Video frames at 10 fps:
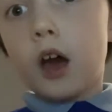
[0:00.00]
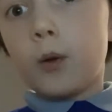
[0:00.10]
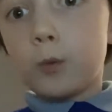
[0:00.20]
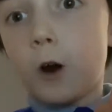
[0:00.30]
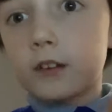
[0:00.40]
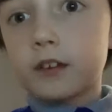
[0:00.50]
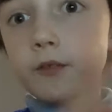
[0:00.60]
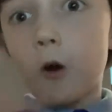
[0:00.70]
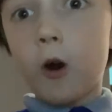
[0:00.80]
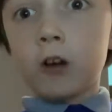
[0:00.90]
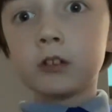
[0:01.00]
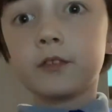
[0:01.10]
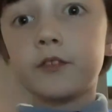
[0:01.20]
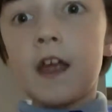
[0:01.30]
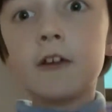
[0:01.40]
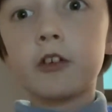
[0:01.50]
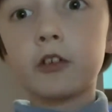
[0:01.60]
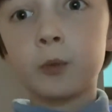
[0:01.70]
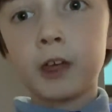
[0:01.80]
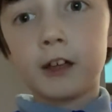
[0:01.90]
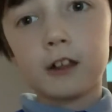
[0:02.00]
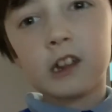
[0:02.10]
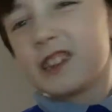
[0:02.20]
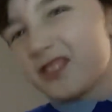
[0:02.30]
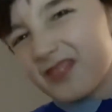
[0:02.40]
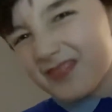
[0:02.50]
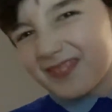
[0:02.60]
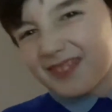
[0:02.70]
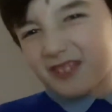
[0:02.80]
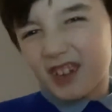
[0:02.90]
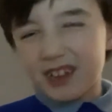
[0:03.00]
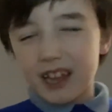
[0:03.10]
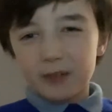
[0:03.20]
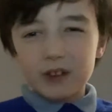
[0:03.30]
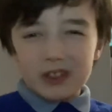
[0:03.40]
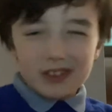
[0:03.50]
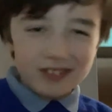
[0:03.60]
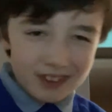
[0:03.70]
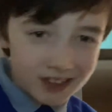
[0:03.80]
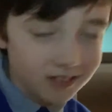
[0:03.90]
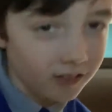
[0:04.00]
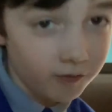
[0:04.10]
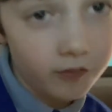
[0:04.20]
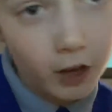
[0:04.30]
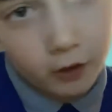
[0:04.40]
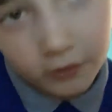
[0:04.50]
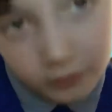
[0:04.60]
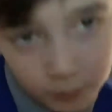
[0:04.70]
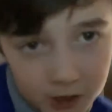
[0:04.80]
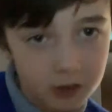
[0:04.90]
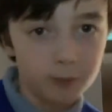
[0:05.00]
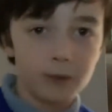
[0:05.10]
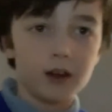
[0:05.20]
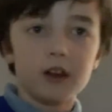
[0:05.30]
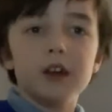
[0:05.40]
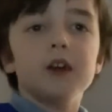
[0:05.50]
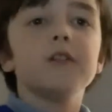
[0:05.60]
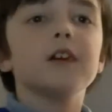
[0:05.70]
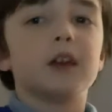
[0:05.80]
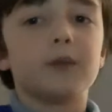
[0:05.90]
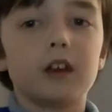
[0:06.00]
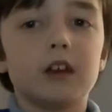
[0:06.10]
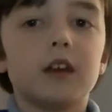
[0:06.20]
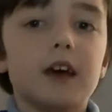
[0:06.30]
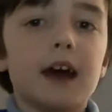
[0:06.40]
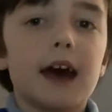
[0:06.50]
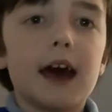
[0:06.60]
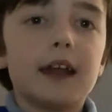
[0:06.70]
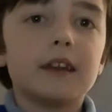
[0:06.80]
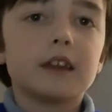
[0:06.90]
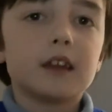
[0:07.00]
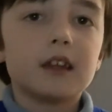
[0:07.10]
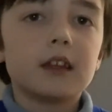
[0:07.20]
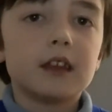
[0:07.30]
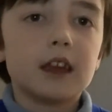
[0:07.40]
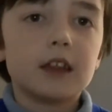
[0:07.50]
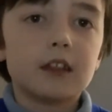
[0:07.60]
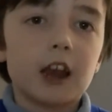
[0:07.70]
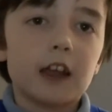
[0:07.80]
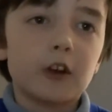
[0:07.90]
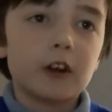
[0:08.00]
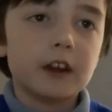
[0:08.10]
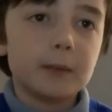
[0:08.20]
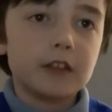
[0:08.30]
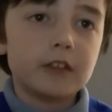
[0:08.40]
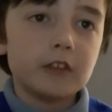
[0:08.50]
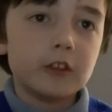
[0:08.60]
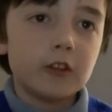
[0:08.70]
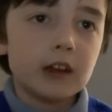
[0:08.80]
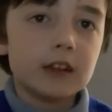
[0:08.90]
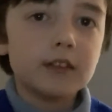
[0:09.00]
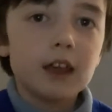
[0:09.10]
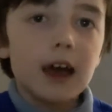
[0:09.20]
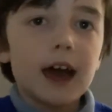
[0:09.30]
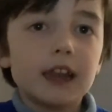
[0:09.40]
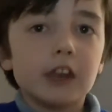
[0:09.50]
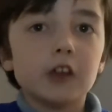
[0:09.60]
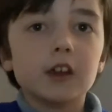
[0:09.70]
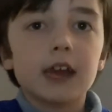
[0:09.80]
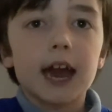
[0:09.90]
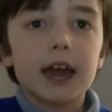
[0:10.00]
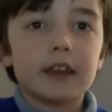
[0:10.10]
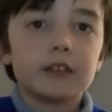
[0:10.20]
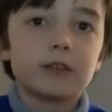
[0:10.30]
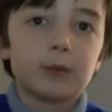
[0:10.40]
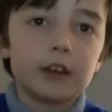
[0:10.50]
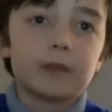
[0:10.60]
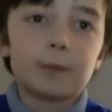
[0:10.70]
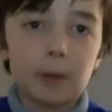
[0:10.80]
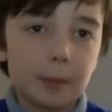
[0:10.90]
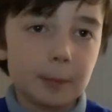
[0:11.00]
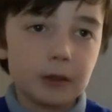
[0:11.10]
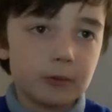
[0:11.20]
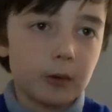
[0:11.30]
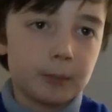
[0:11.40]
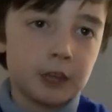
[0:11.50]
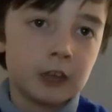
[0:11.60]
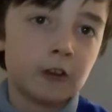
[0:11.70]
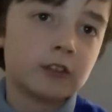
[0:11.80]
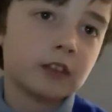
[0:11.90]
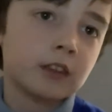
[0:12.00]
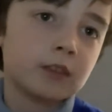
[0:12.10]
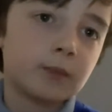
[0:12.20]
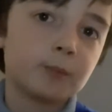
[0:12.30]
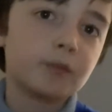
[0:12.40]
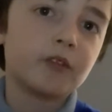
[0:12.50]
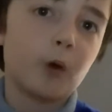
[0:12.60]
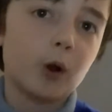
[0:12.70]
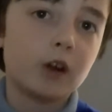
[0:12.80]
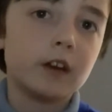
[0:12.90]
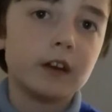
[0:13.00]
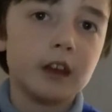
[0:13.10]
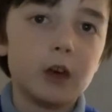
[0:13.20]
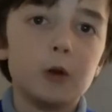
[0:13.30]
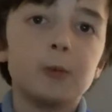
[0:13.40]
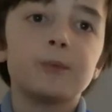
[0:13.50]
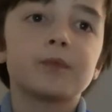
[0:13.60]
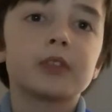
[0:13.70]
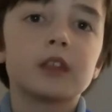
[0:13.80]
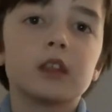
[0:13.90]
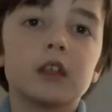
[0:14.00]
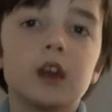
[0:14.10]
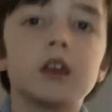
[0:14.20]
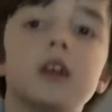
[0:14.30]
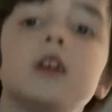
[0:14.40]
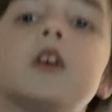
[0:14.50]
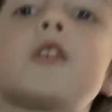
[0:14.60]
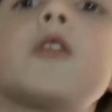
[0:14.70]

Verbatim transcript: waterfall, Ferris wheel. Mm, well, I wouldn't say it's a Ferris wheel, but whatever. And yeah, did I already mention New islands? And new guys, which probably will be useless for now. So